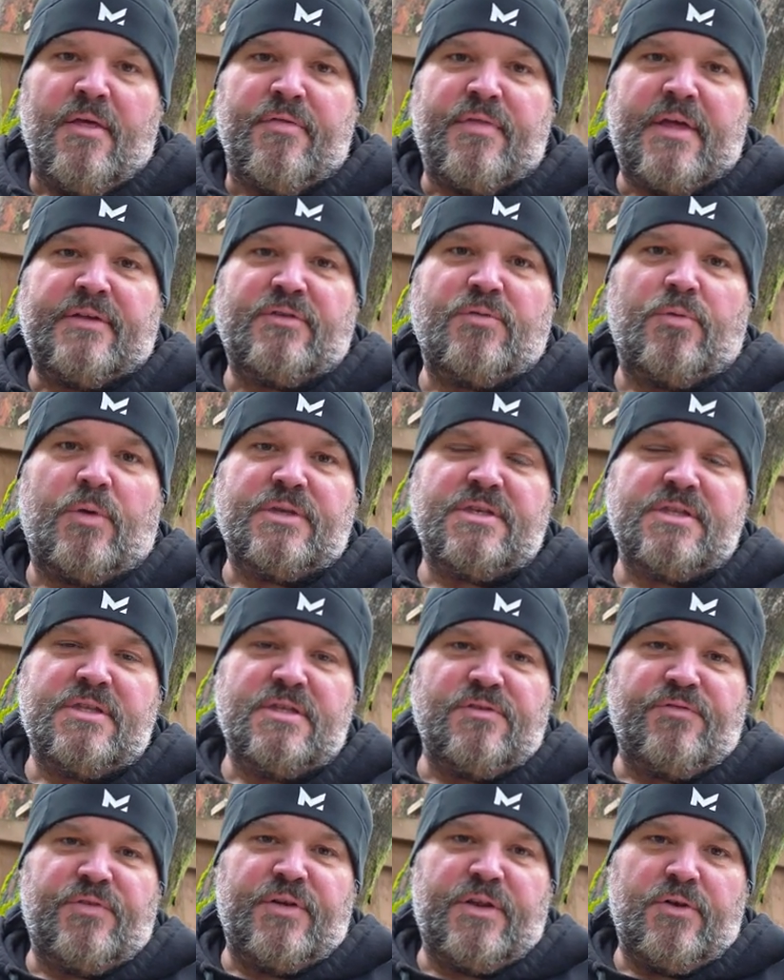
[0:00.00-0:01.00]
Thanks for watching
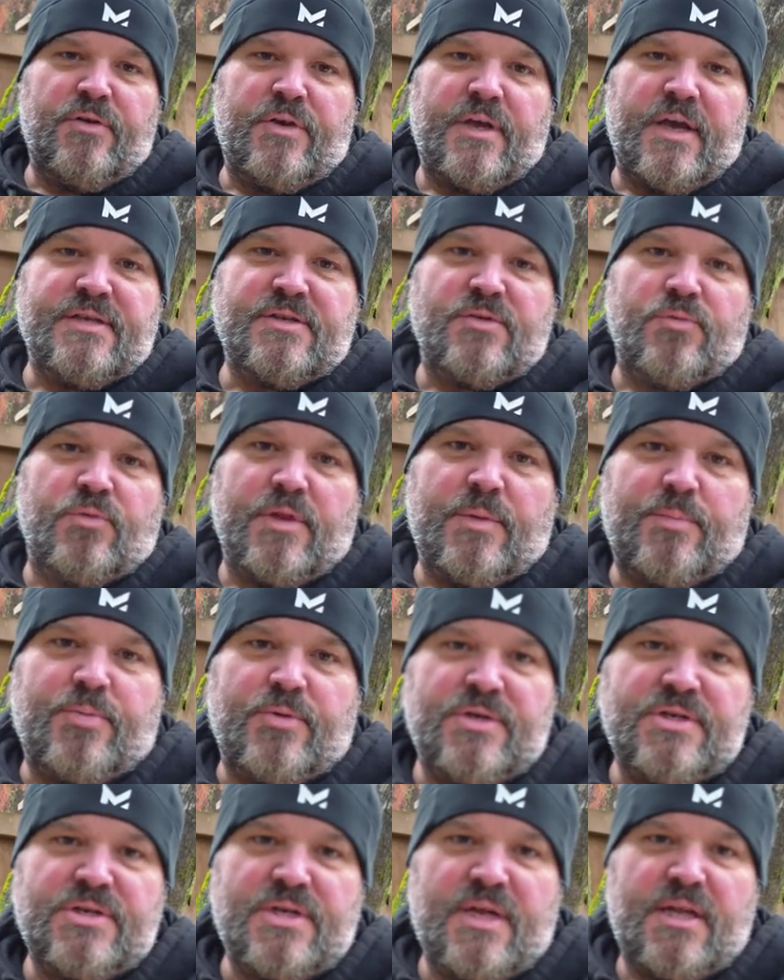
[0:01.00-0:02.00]
this video, guys. I really
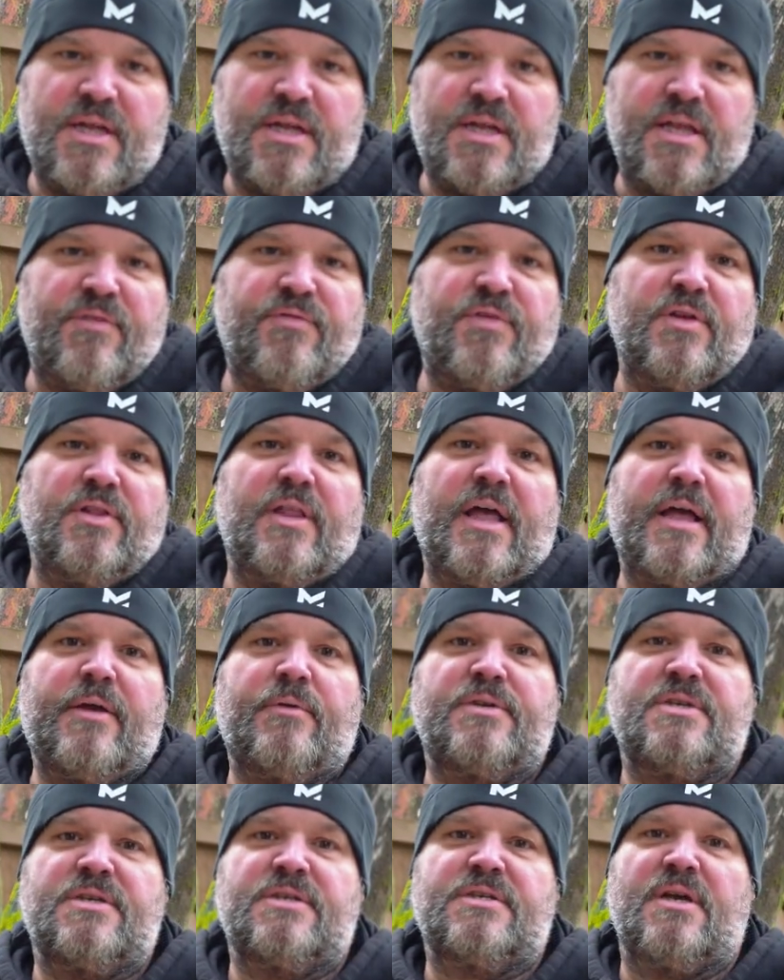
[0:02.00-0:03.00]
appreciate it. If you like
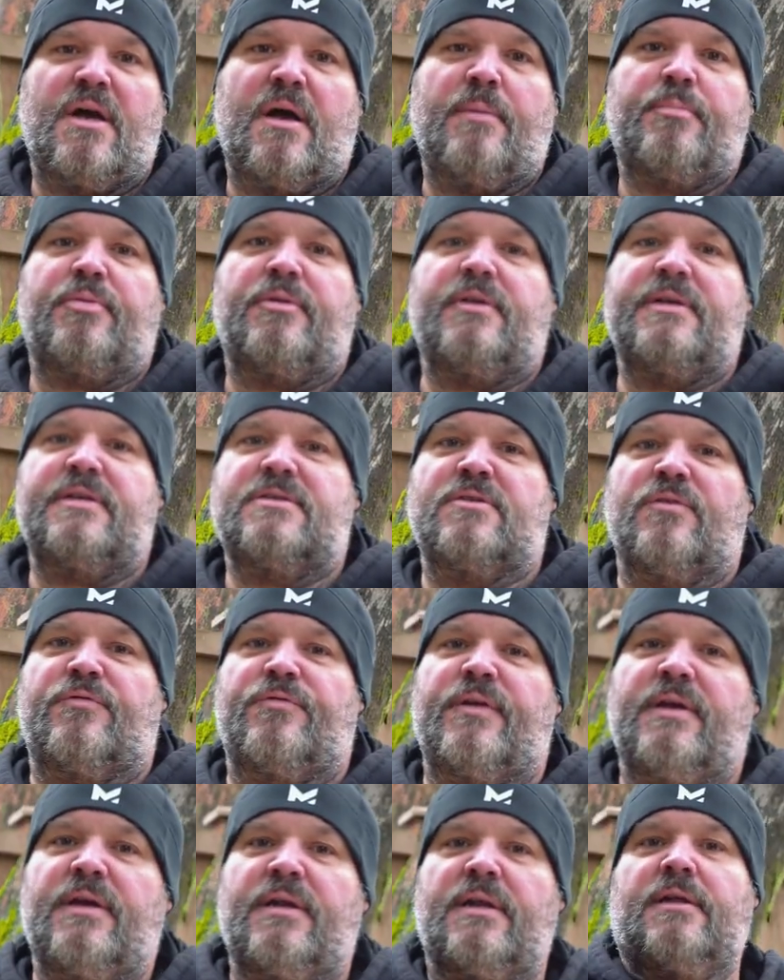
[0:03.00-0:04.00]
what you saw, please don't
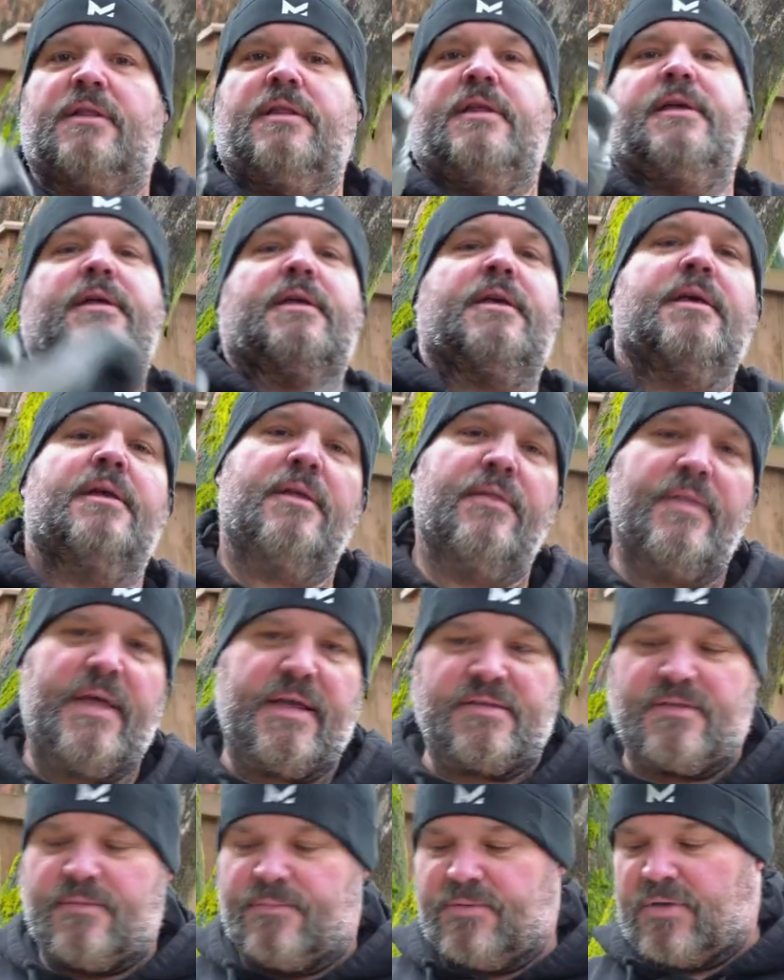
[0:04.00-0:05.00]
forget to click
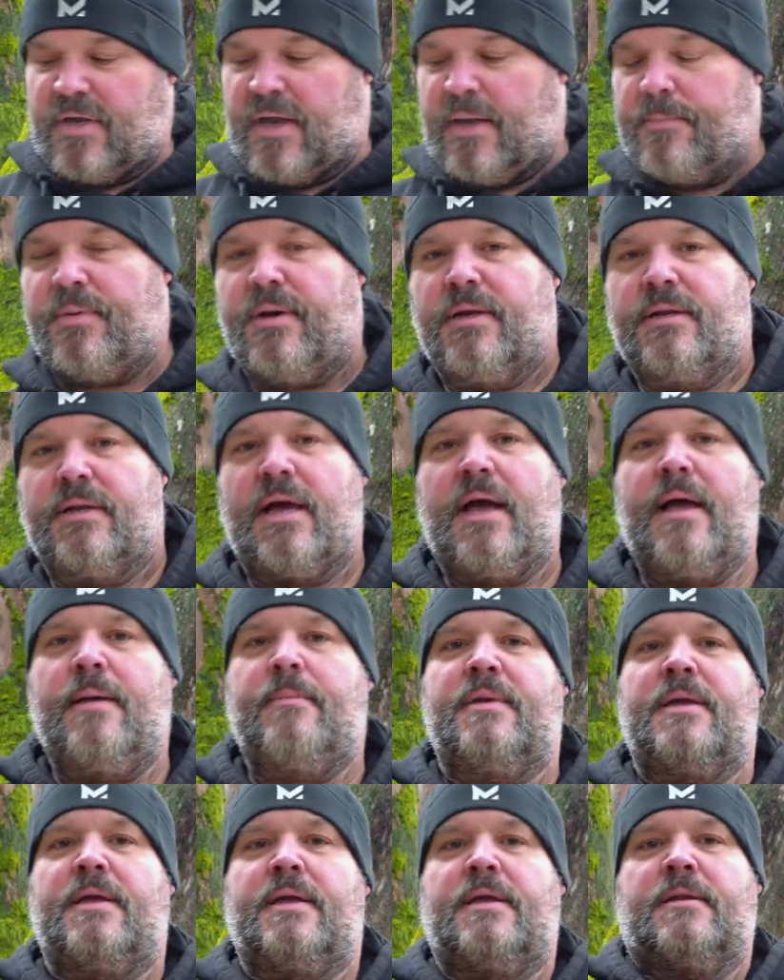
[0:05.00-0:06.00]
that subscribe button. I
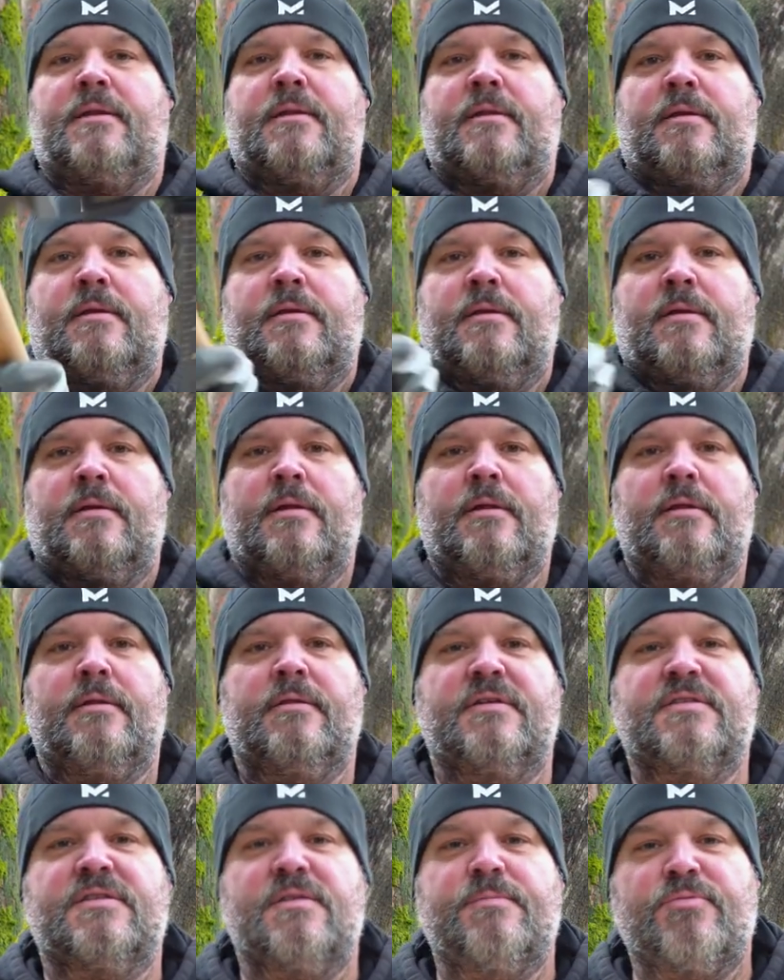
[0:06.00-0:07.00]
mean,
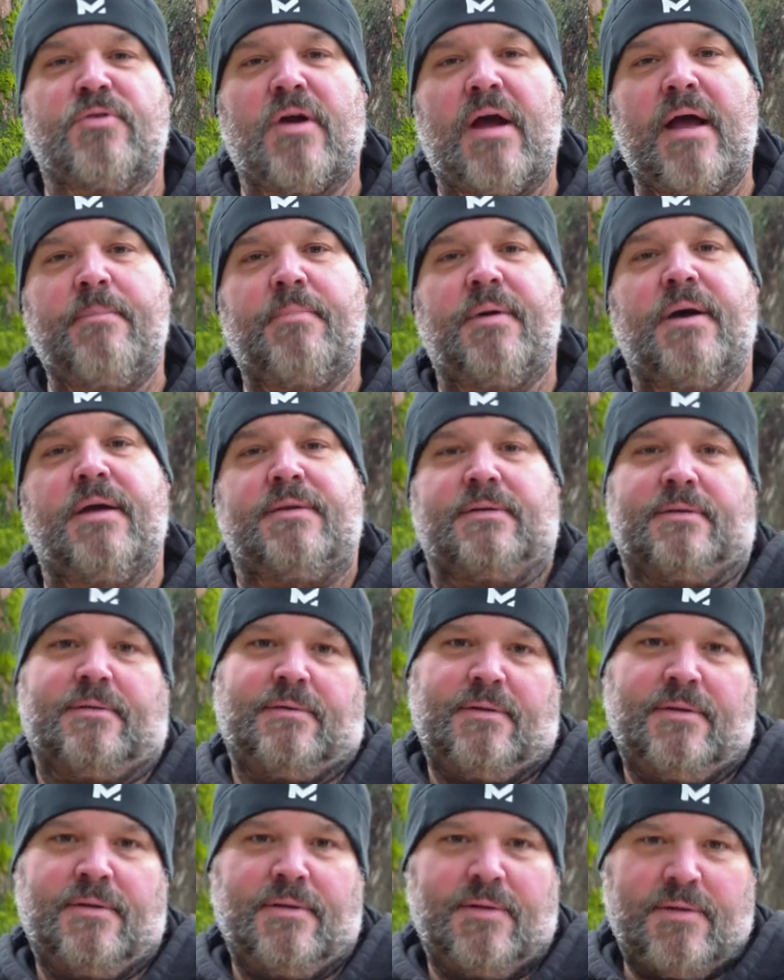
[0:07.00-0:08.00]
the subscribe button.
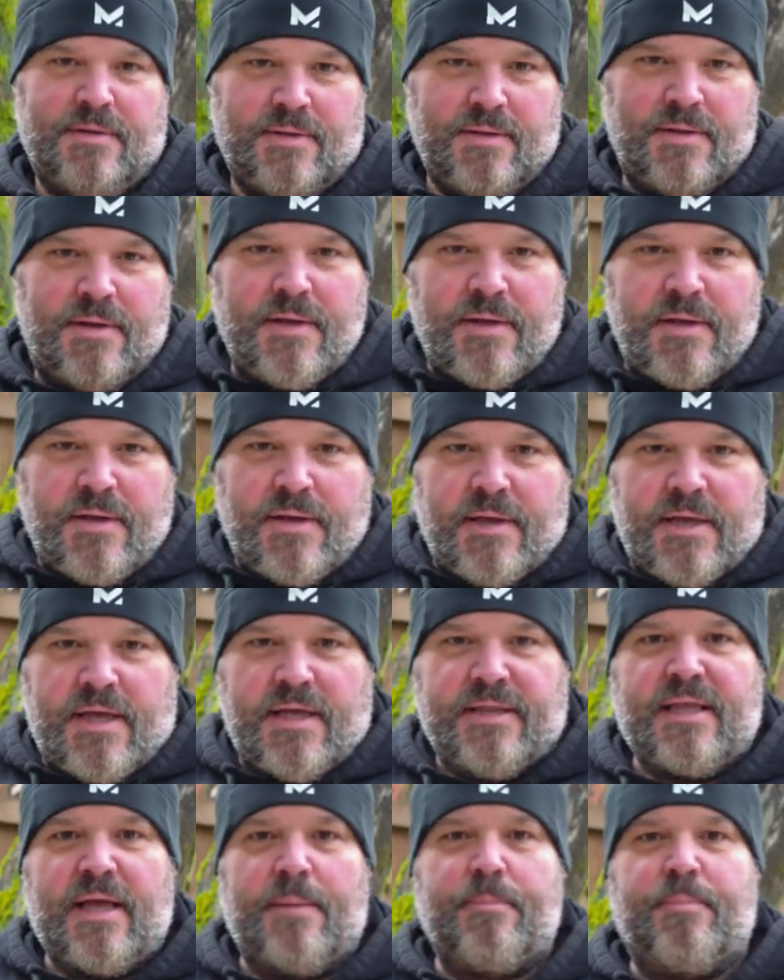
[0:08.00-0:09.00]

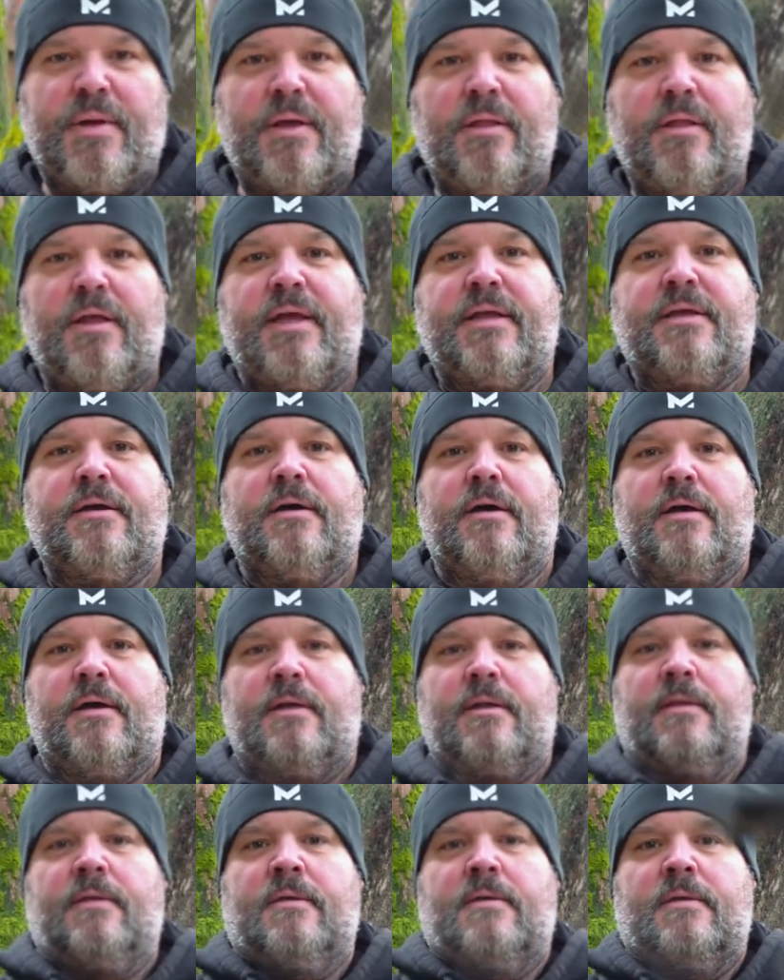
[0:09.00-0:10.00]
Hit that bell
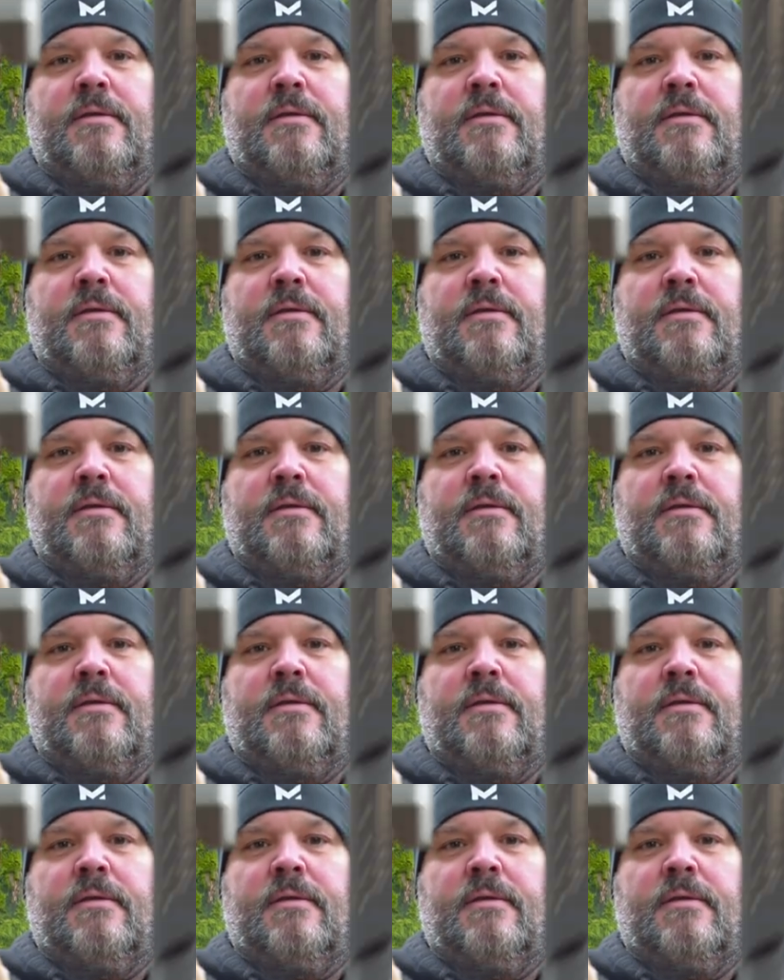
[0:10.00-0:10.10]
icon